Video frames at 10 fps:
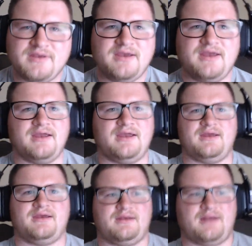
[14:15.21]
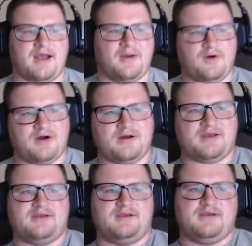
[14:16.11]
And I walk
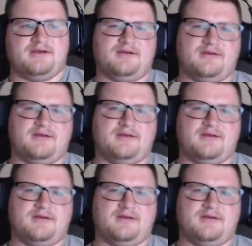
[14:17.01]
in here